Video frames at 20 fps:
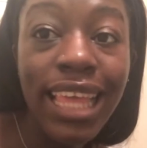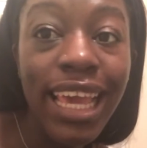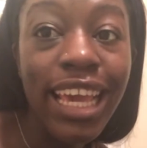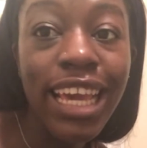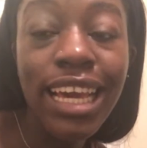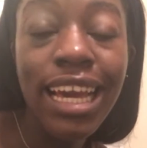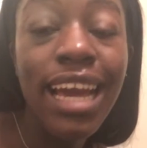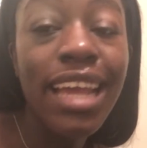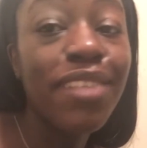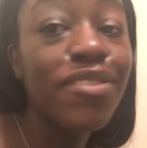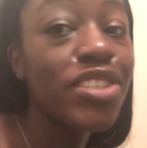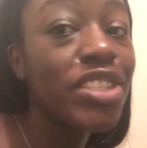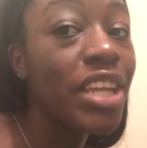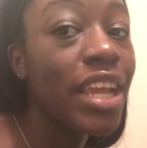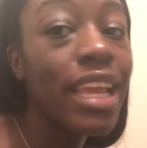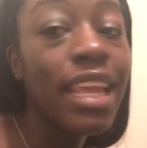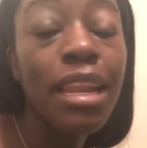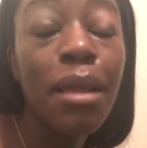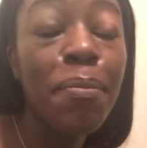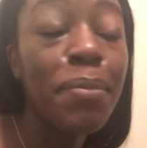like, kind of
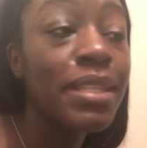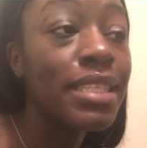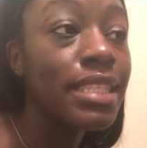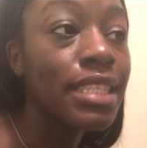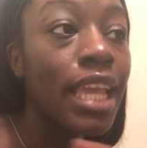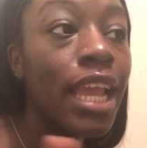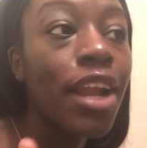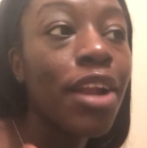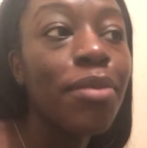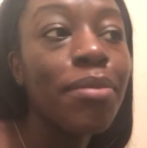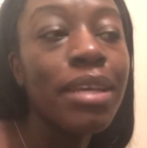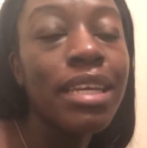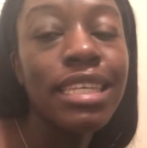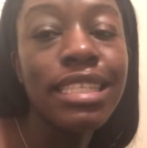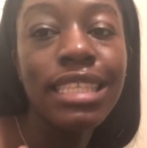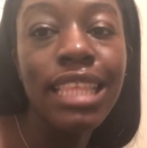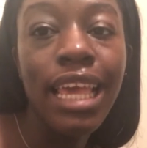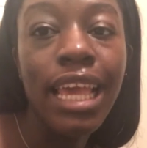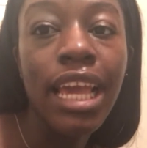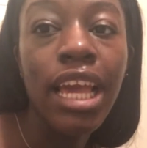shaken up and scared,
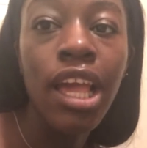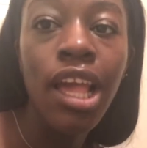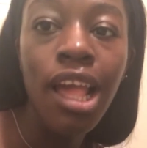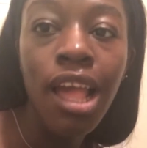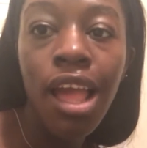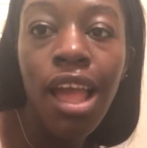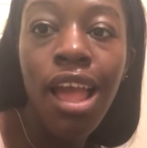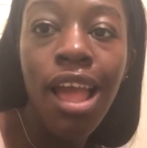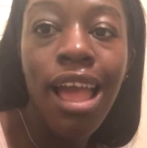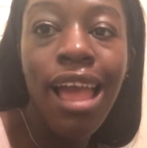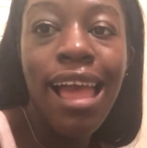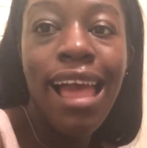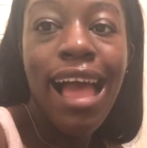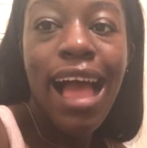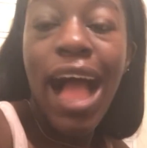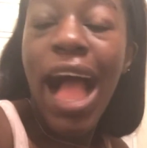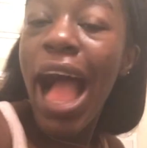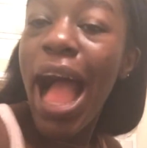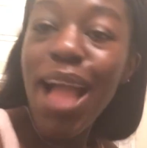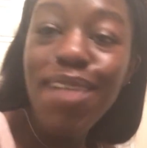because, like,
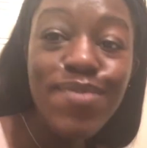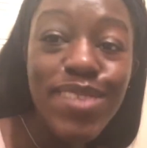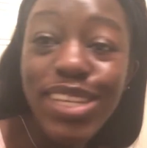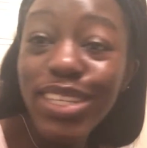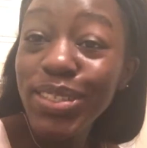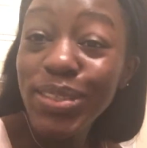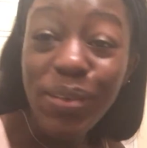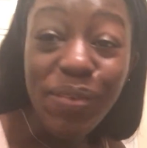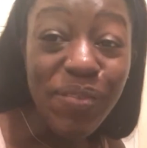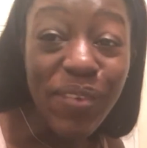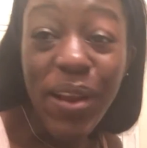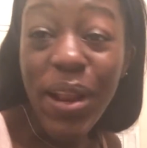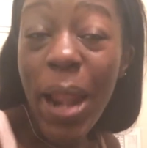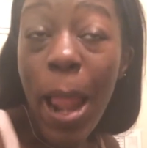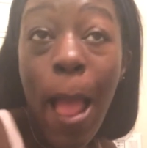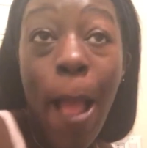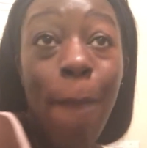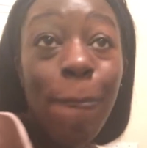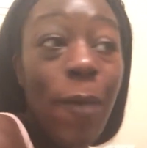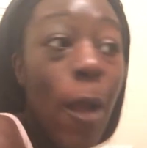I'm introvert,
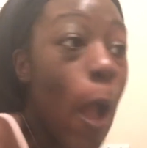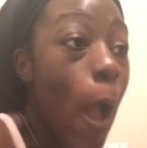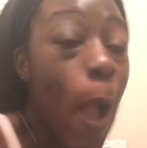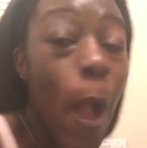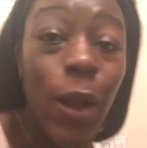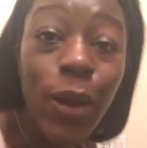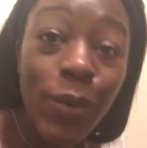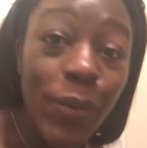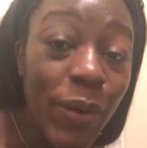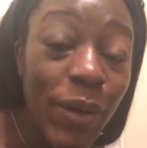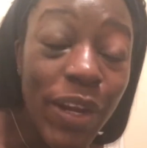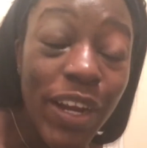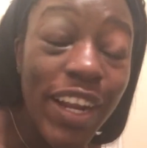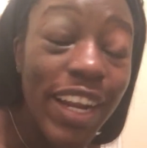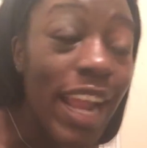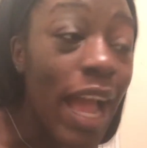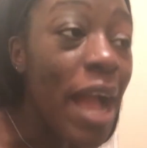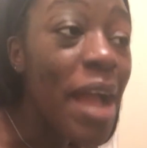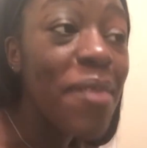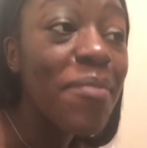I'm
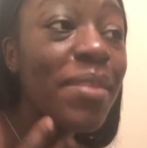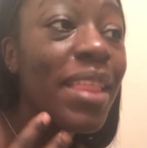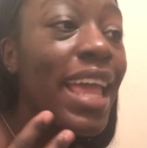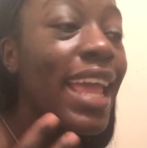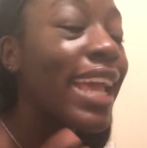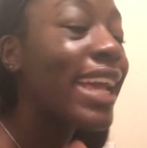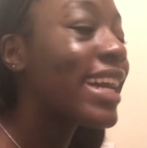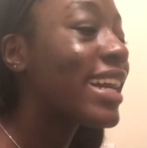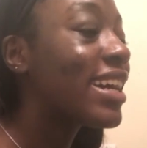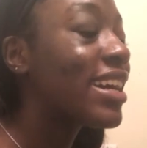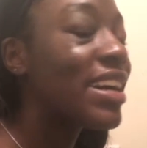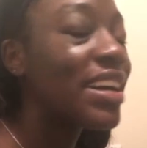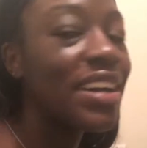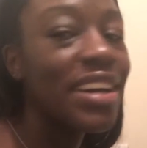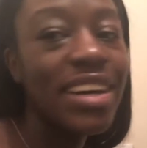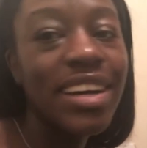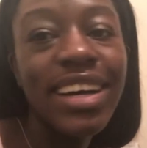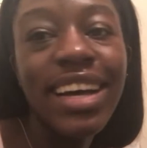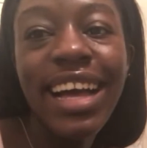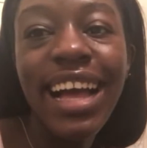awkward, I'm, like,
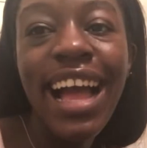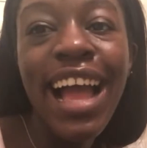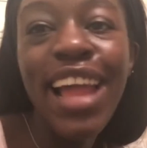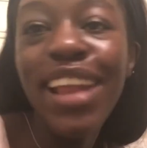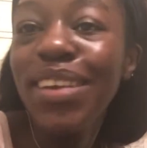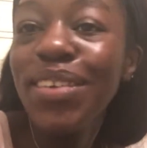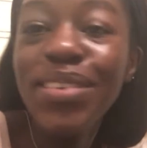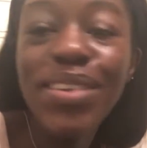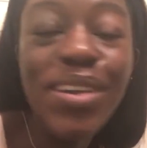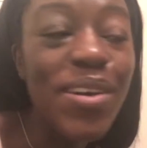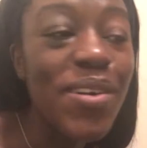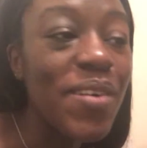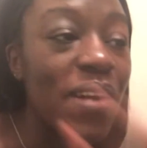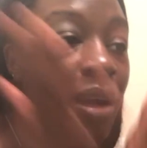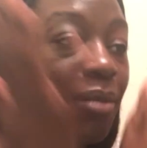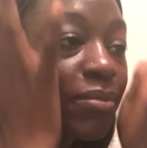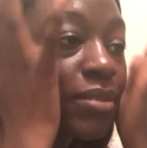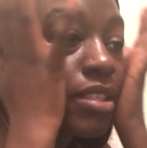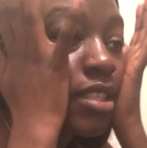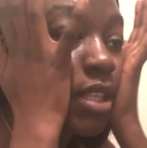I don't know.
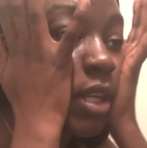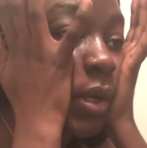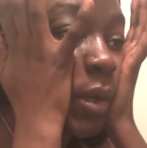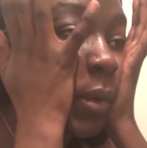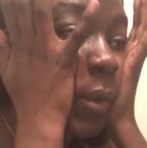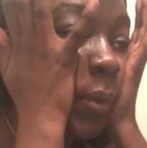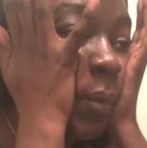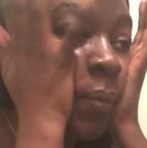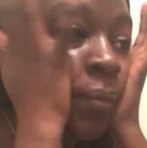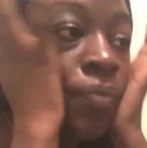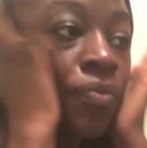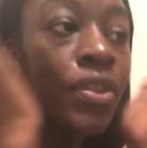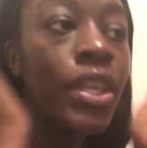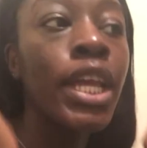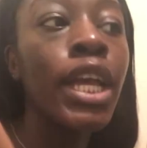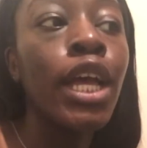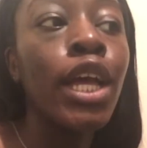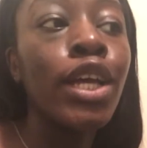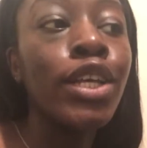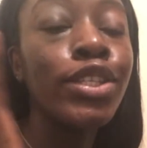I'm so,
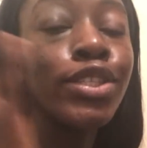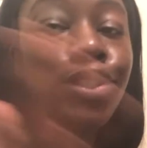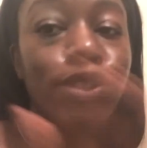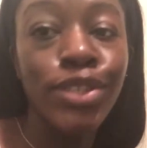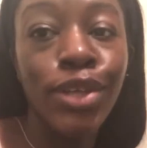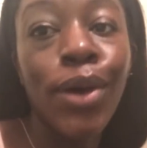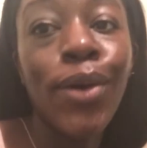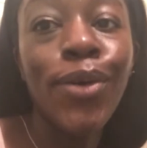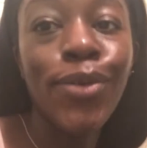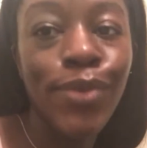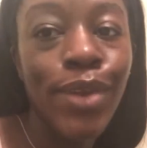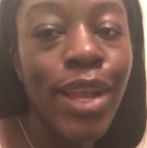so